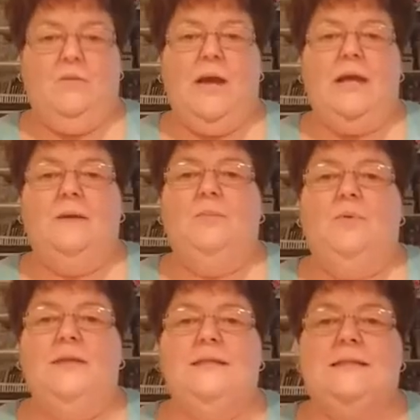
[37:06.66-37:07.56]
a way to
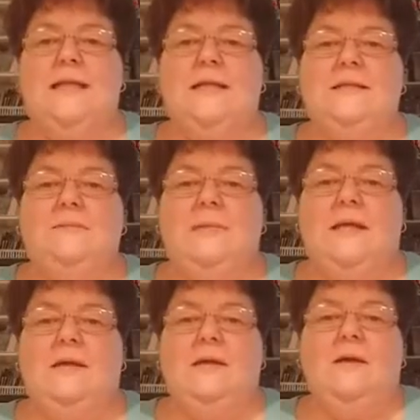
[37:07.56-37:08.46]
put a
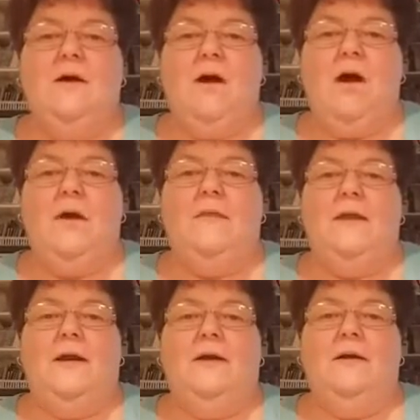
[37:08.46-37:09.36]
sentiment on
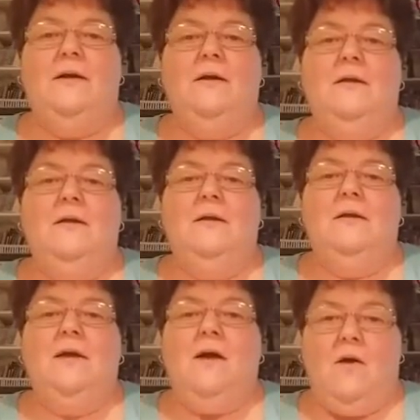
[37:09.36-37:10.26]
there.
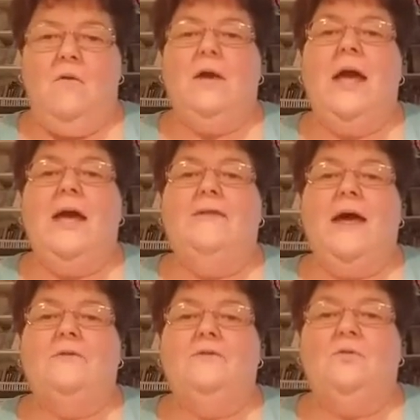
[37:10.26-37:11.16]
Okay,
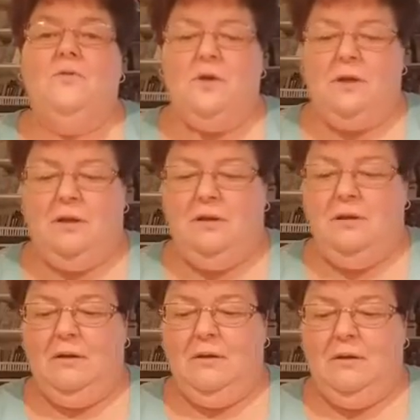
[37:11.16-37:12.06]
that's good.
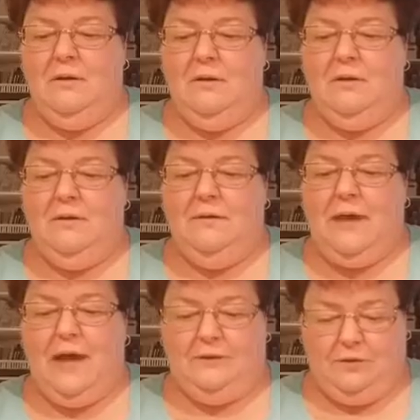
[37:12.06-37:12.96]

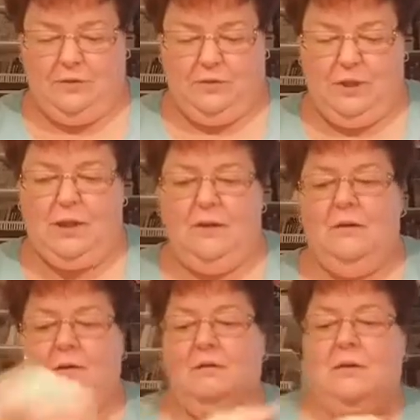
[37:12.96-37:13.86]
That's good.
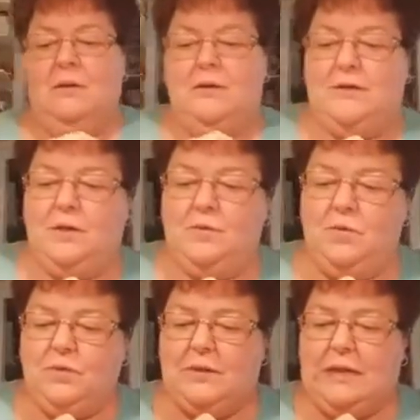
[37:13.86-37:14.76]
So
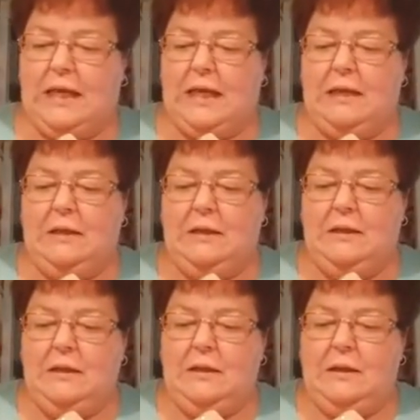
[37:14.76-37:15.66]
we'll see.
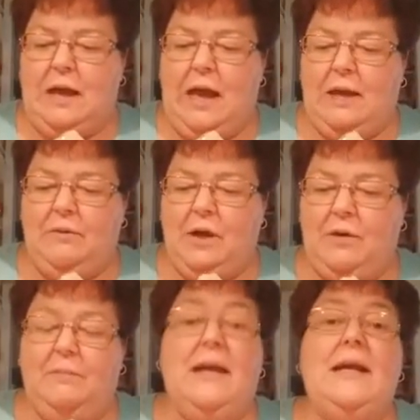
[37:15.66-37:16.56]
I don't know.
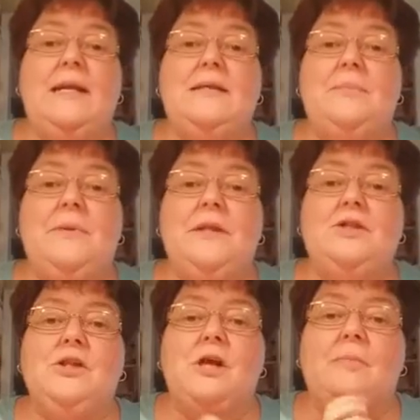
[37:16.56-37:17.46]
It might end up in the
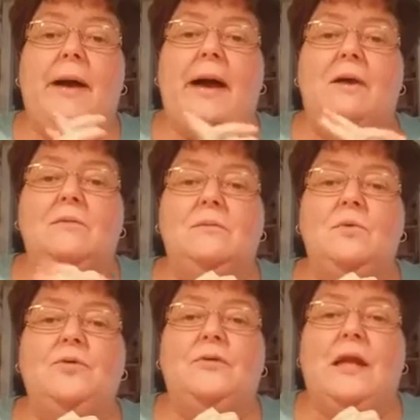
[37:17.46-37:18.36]
junk pile.
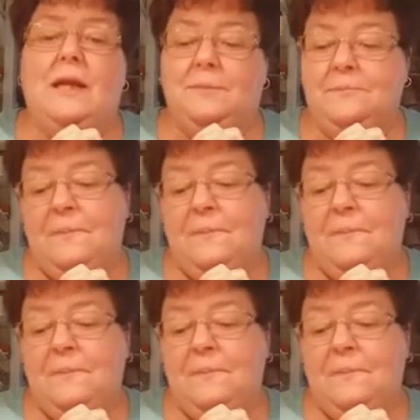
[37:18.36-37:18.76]
We'll see.